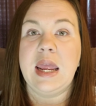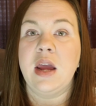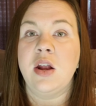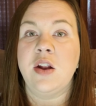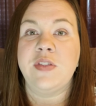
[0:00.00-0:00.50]

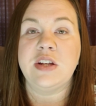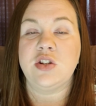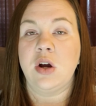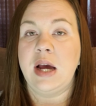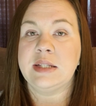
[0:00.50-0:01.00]
and they
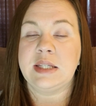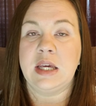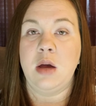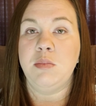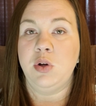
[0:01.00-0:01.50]
start
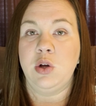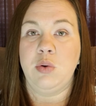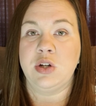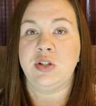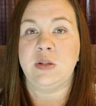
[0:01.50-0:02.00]
asking a
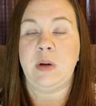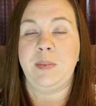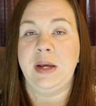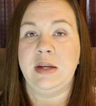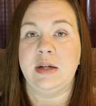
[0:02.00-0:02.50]
million questions
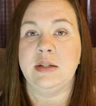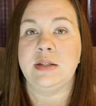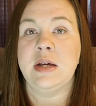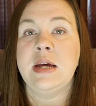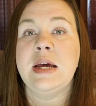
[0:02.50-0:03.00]
about
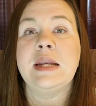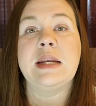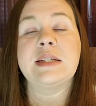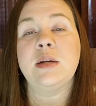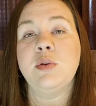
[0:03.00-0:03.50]
pandas,
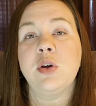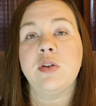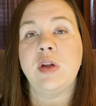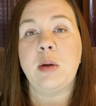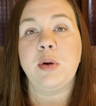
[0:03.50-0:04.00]
next time you go
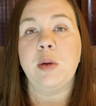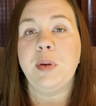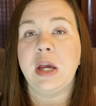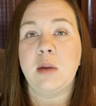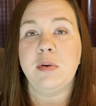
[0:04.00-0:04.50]
to the library,
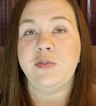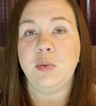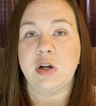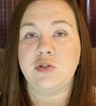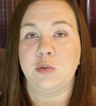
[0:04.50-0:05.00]
pick up a
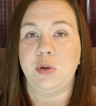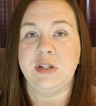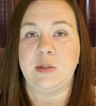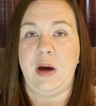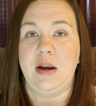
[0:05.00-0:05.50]
few extra
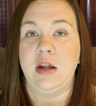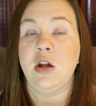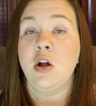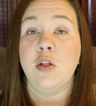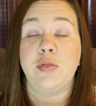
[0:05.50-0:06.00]
books about it
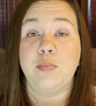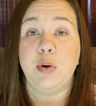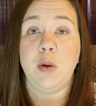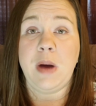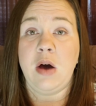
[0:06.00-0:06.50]

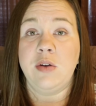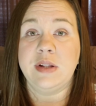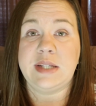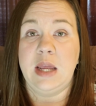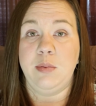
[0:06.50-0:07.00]
put them out
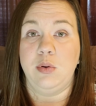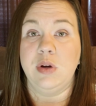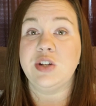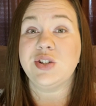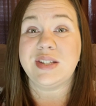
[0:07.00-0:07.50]
on the
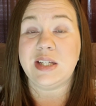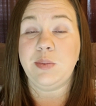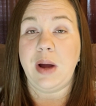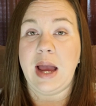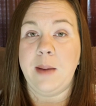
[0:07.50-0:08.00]
table and just
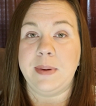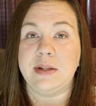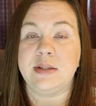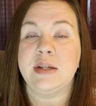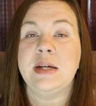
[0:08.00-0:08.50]
see what
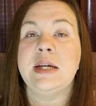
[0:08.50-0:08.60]
happens.